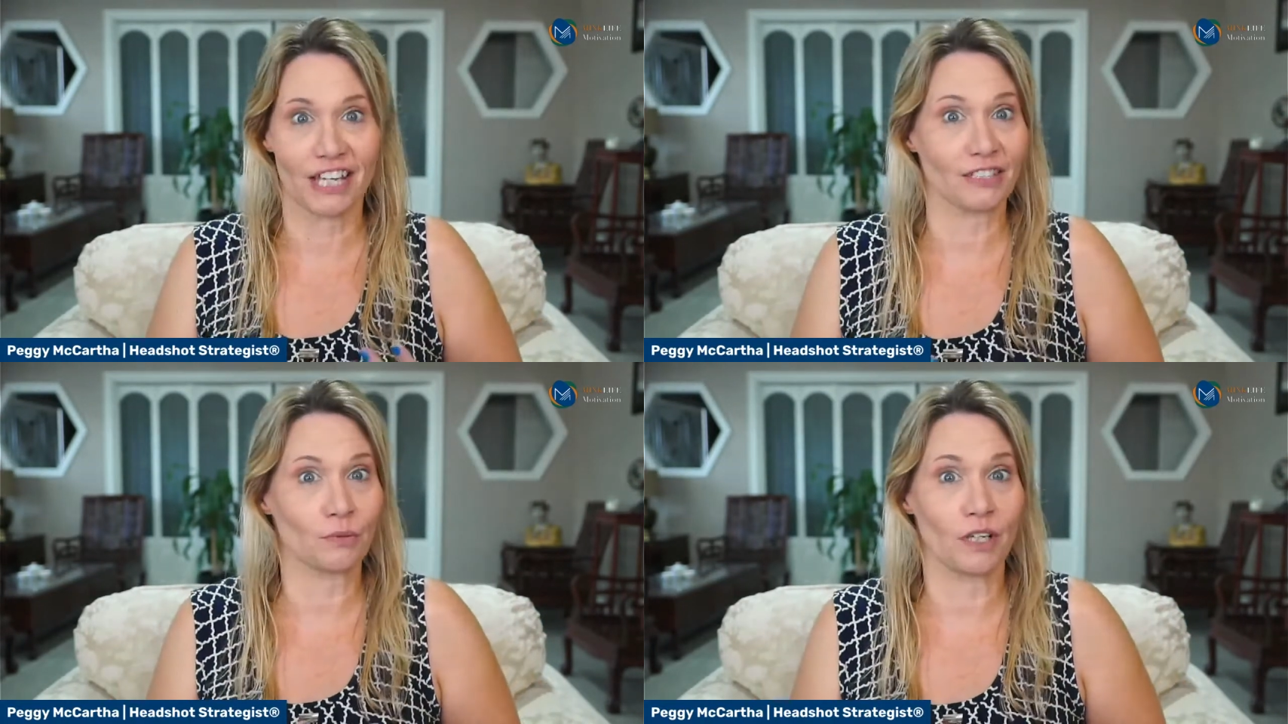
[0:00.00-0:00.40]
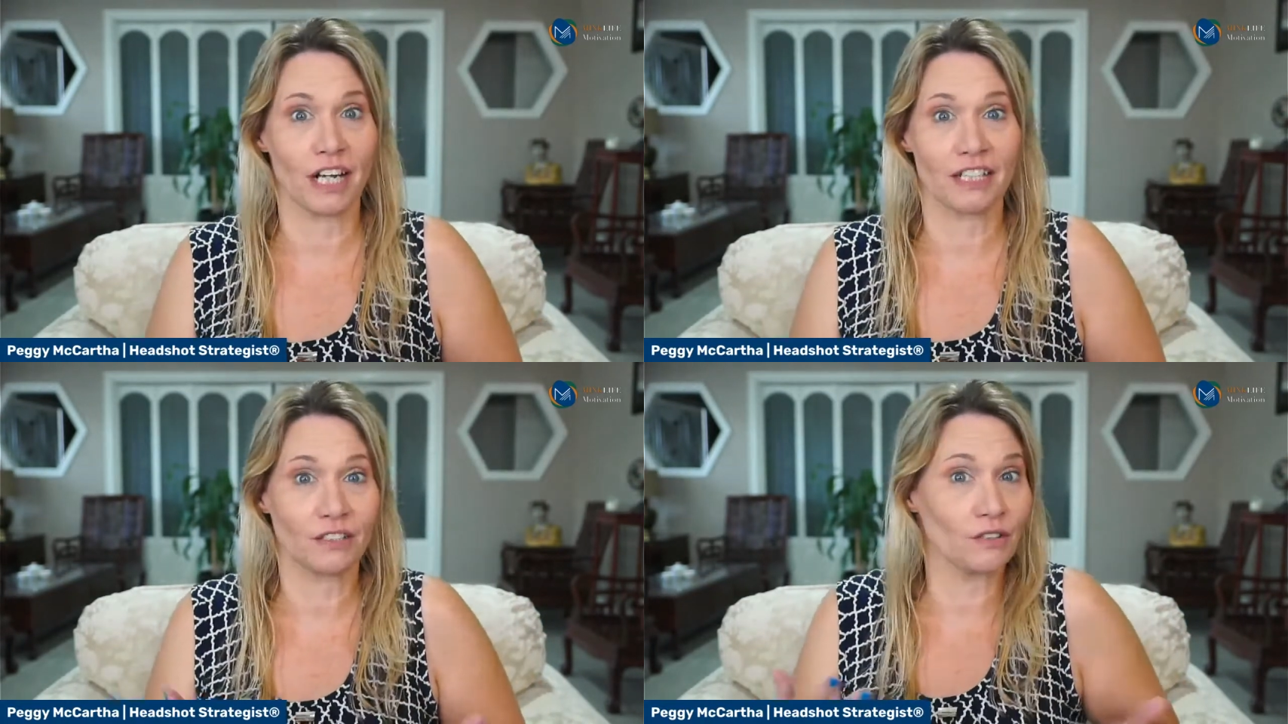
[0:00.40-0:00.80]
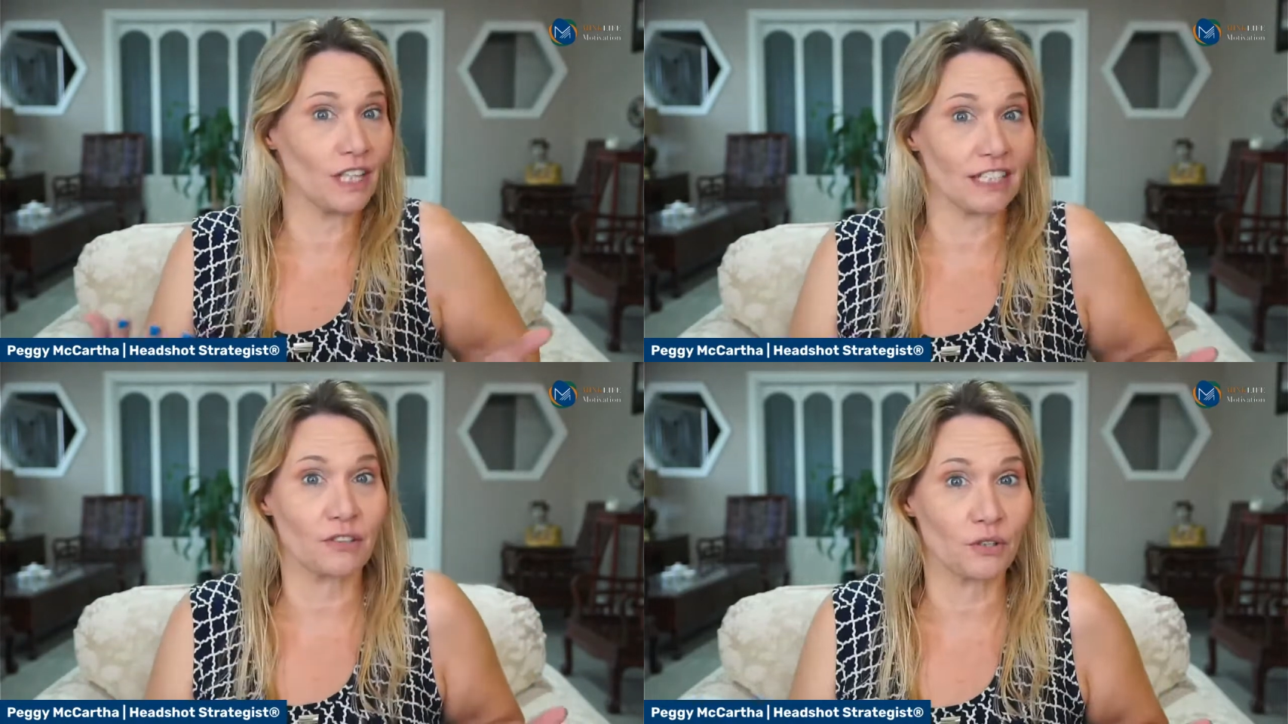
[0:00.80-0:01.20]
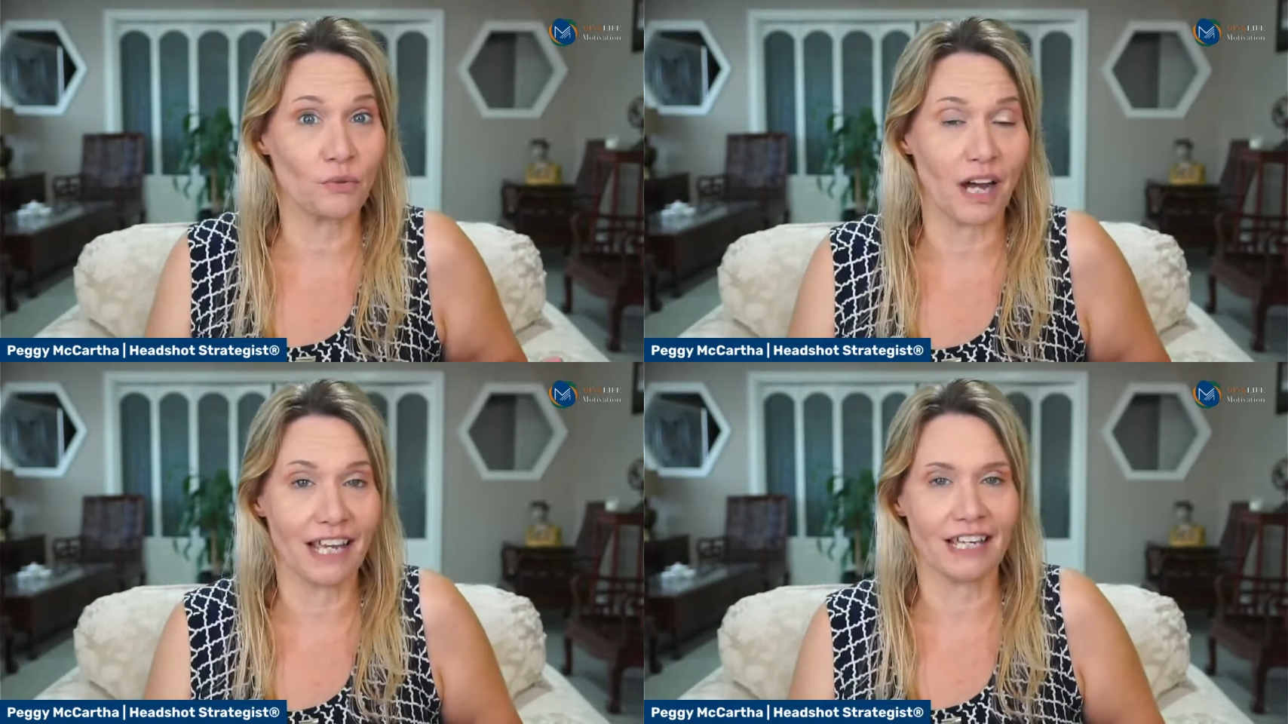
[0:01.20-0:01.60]
That's what I do. That's
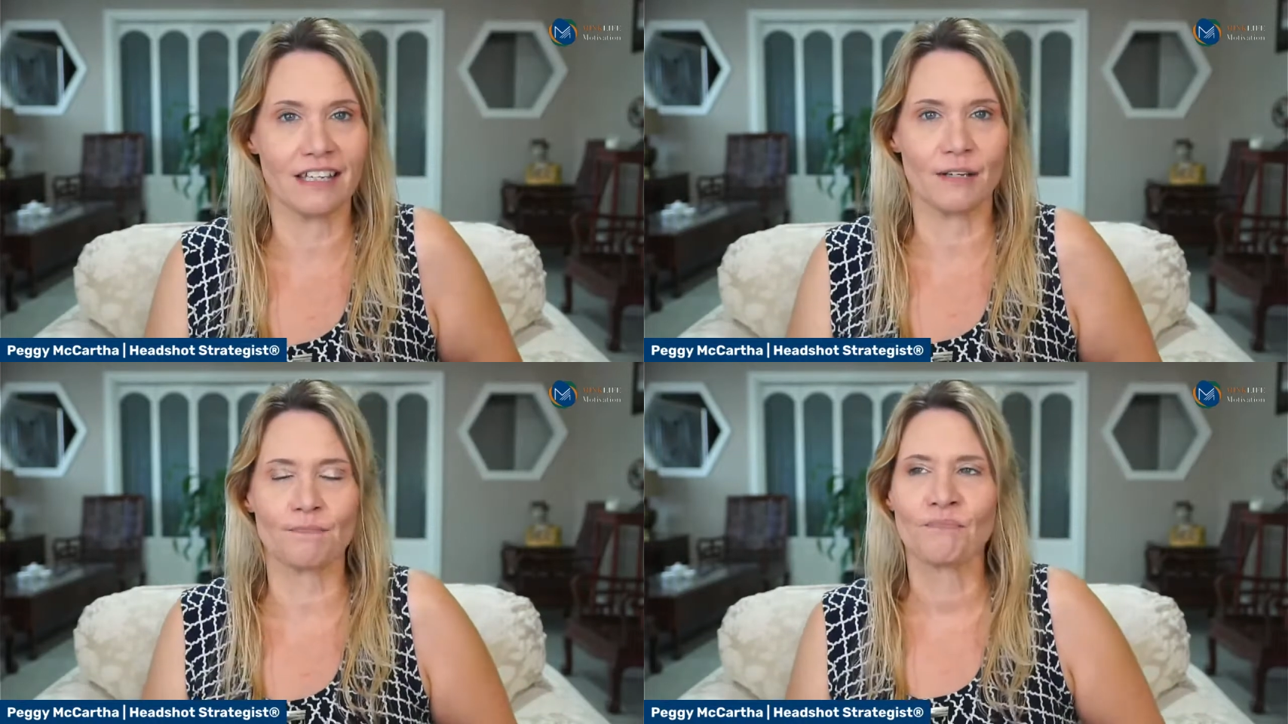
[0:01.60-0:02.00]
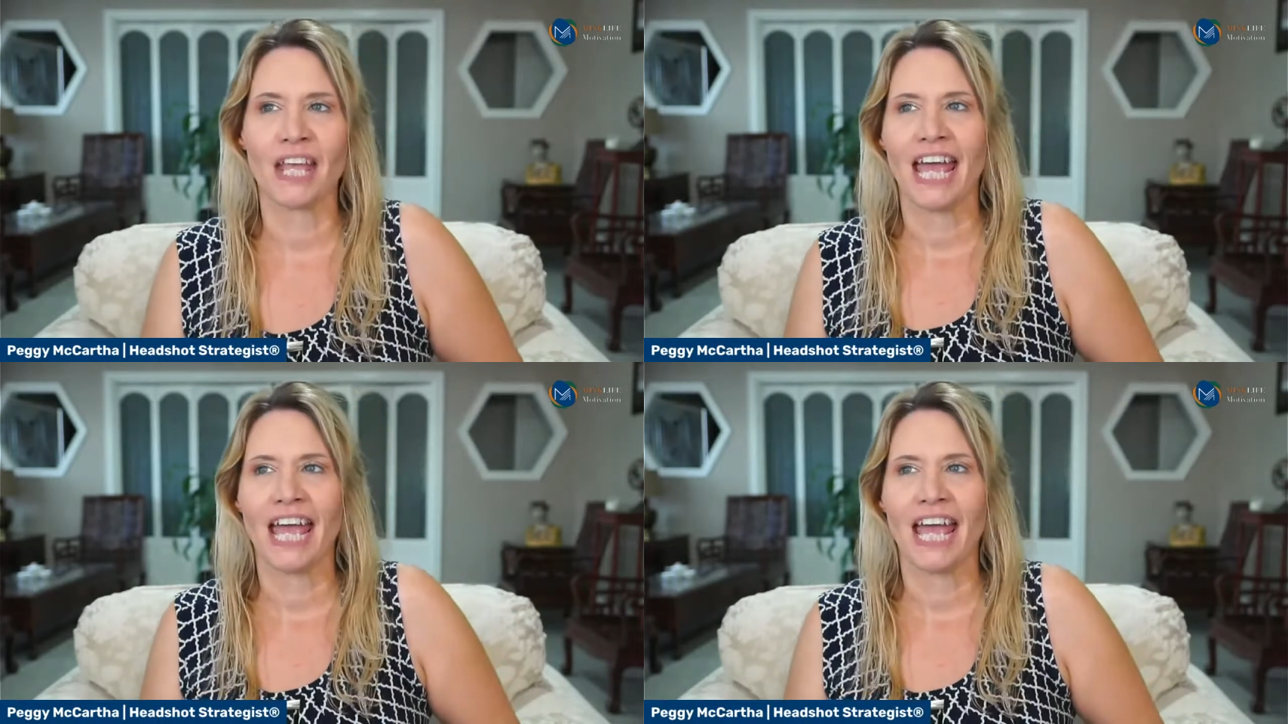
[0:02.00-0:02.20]
who I am.